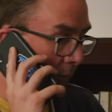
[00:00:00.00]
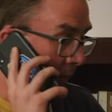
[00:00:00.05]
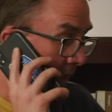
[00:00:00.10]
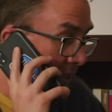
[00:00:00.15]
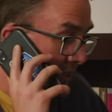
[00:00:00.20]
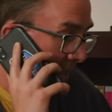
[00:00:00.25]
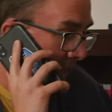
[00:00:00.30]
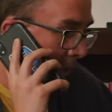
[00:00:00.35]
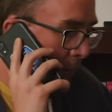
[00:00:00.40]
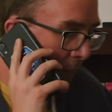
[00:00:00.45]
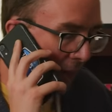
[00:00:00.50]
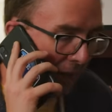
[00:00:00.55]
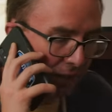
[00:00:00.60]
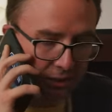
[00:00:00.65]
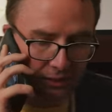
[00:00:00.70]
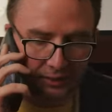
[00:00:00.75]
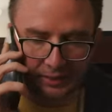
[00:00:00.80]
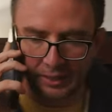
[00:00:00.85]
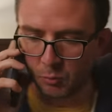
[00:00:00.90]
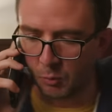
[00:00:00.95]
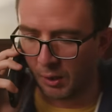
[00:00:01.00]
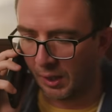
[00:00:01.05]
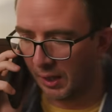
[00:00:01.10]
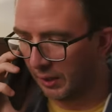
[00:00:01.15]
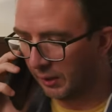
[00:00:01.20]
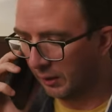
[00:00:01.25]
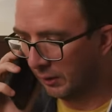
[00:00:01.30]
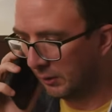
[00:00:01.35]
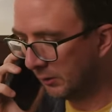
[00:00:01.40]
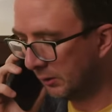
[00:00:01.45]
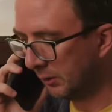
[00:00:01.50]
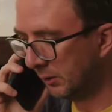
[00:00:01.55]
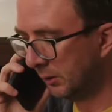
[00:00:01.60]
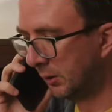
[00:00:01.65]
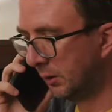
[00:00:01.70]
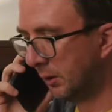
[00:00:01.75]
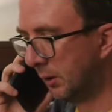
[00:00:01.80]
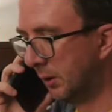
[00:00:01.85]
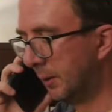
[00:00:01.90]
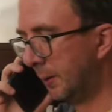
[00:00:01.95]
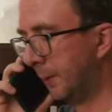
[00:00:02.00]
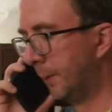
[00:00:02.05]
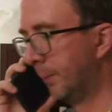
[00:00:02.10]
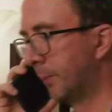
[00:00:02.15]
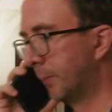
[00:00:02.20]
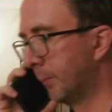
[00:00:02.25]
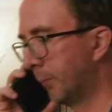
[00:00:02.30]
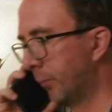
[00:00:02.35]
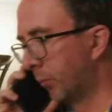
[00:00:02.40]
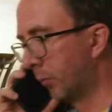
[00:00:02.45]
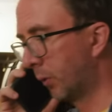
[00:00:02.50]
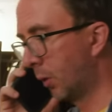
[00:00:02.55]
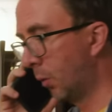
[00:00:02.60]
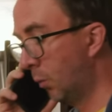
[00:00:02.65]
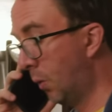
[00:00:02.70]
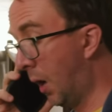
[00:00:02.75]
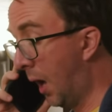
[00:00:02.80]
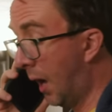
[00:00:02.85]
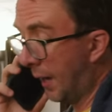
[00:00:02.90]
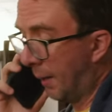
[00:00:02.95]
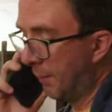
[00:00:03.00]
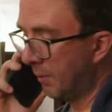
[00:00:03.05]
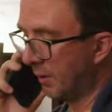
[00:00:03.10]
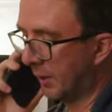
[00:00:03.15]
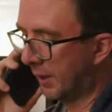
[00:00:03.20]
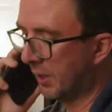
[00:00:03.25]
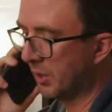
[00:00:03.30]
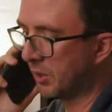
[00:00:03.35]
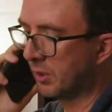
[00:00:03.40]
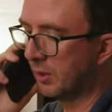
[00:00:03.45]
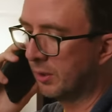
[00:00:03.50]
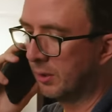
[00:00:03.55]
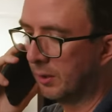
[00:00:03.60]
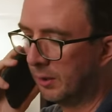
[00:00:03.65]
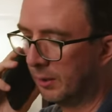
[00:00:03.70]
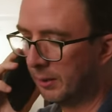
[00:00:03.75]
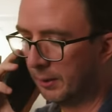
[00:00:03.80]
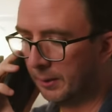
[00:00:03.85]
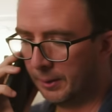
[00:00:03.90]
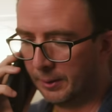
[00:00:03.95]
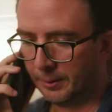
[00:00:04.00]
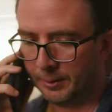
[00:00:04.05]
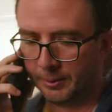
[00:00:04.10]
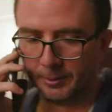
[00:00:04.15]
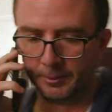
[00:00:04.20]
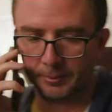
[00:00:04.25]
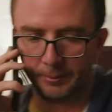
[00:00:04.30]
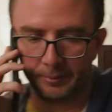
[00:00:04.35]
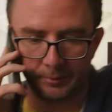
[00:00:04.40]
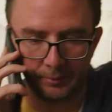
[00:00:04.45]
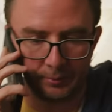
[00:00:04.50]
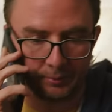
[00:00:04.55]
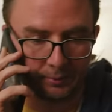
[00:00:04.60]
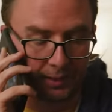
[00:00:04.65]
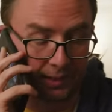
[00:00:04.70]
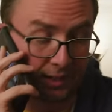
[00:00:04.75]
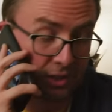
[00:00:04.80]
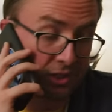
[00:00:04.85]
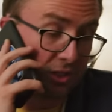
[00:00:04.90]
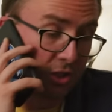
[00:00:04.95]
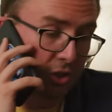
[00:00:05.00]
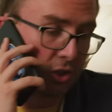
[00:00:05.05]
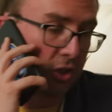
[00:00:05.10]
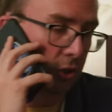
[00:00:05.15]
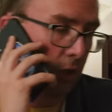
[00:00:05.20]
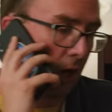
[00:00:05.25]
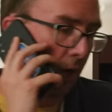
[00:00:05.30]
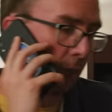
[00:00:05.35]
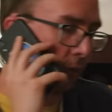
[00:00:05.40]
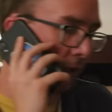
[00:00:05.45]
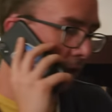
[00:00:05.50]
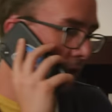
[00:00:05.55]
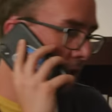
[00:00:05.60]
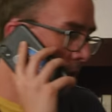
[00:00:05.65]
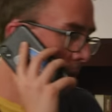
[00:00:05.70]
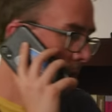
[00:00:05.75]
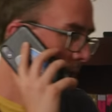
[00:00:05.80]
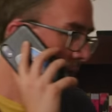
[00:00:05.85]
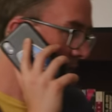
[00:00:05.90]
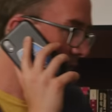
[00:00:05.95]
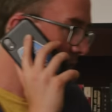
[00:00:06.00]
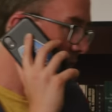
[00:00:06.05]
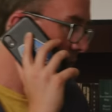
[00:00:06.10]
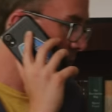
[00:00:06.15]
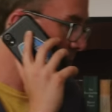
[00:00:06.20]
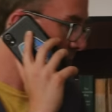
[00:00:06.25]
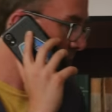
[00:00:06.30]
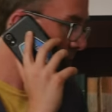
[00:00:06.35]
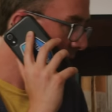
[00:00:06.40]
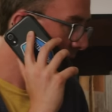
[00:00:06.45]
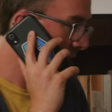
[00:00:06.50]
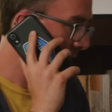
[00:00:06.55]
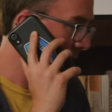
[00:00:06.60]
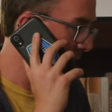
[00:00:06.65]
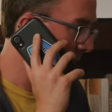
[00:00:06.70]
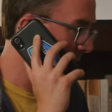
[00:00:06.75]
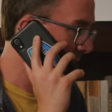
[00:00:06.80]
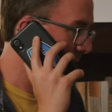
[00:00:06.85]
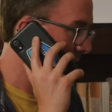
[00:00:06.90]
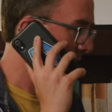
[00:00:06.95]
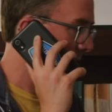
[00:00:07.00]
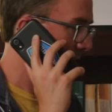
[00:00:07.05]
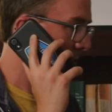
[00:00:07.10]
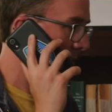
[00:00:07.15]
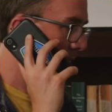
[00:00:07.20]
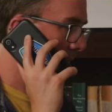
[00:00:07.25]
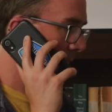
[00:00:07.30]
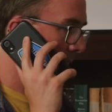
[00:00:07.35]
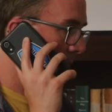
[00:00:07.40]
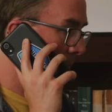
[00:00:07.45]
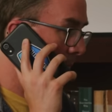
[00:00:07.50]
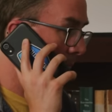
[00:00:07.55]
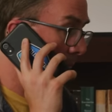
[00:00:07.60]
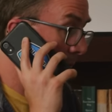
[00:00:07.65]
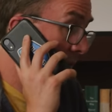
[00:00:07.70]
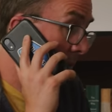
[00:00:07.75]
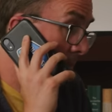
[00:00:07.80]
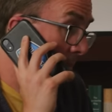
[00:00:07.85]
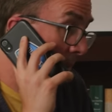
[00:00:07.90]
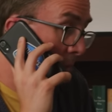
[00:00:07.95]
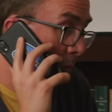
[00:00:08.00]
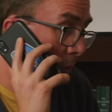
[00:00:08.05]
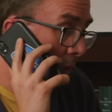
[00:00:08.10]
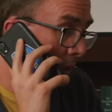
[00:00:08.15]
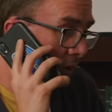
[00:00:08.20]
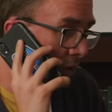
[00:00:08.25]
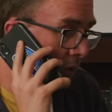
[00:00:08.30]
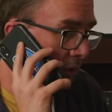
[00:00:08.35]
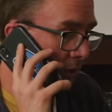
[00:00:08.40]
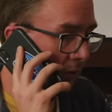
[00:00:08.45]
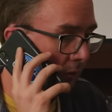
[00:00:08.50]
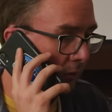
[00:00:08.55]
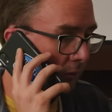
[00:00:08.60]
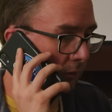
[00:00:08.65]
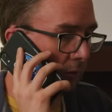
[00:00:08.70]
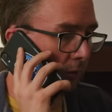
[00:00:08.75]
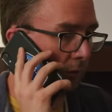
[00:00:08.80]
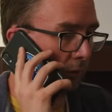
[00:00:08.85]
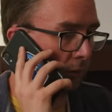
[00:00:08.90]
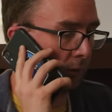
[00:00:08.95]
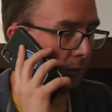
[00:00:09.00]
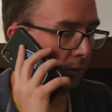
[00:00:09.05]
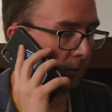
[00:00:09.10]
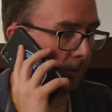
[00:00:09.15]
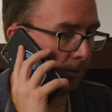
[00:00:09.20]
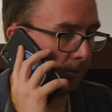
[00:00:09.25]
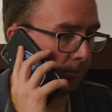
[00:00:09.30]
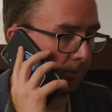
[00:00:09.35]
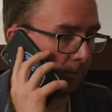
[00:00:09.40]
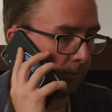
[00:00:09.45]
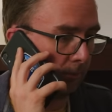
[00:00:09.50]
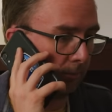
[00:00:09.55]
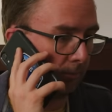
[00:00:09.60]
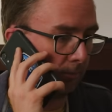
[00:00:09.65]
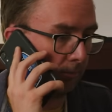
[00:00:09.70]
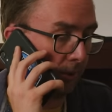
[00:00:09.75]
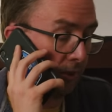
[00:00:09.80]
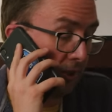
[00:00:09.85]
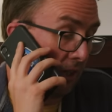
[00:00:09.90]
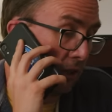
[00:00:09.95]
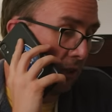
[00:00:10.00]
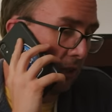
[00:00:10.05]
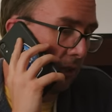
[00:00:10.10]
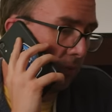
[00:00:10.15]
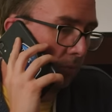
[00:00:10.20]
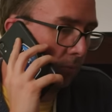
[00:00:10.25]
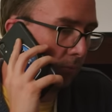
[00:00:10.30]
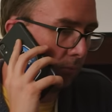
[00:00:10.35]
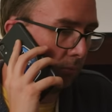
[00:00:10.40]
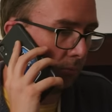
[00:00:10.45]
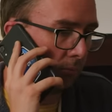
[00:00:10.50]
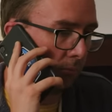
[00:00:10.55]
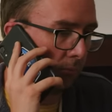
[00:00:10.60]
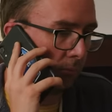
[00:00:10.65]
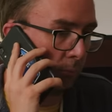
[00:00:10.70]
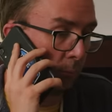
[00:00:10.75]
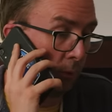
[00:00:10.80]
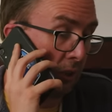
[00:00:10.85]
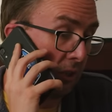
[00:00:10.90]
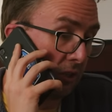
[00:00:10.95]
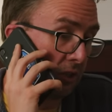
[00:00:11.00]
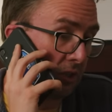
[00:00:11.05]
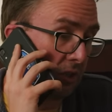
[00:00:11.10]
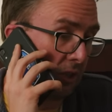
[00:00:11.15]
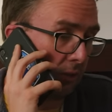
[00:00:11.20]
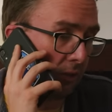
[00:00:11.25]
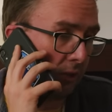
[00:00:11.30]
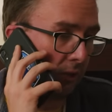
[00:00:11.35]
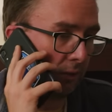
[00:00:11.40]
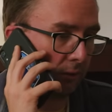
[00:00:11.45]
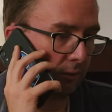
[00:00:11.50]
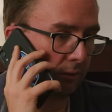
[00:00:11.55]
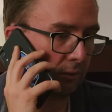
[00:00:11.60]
psychopathic. That's why. Well, I guess it is just offering condolences, really. I mean, we did meet once. It's actually pretty considerate.